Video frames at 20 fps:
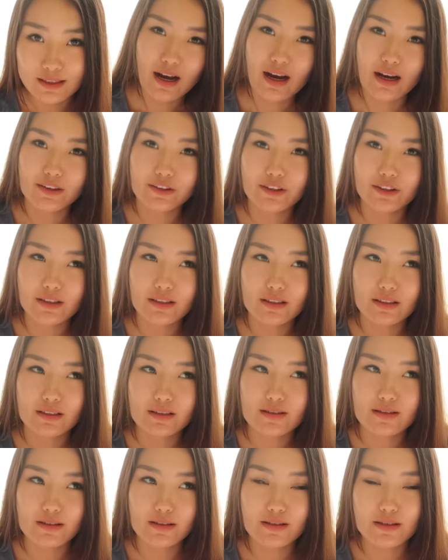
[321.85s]
I think
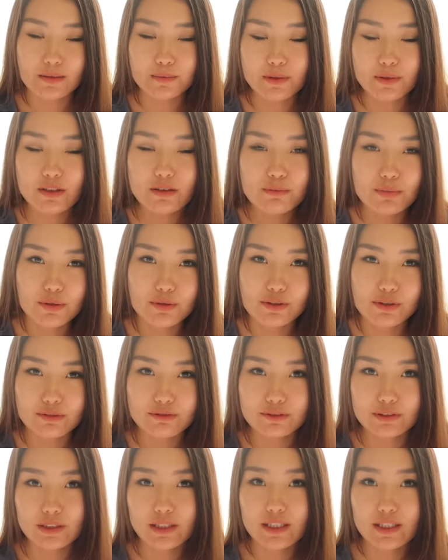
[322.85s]
it's something
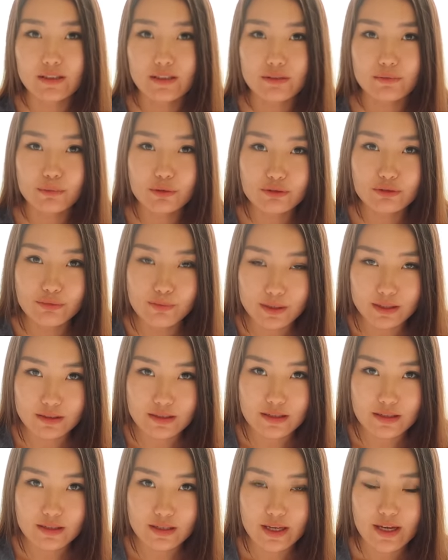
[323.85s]
beautiful in the
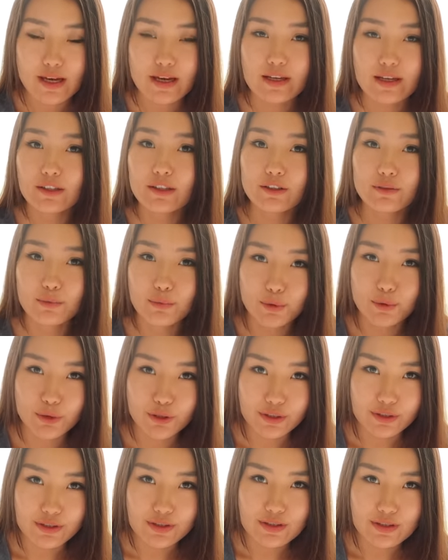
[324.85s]
movements, in the
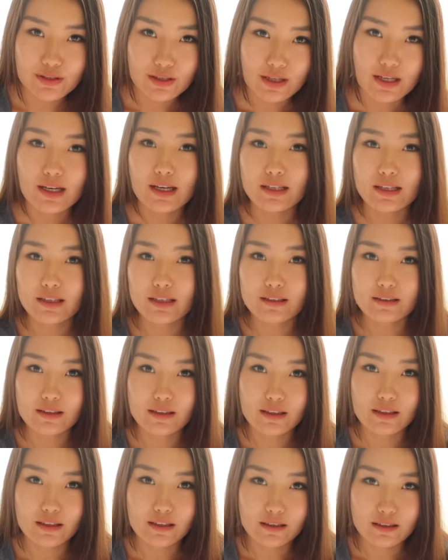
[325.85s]
voice, in
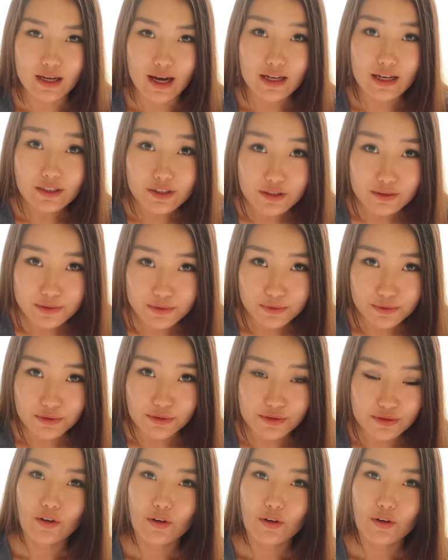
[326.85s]
the attitudes.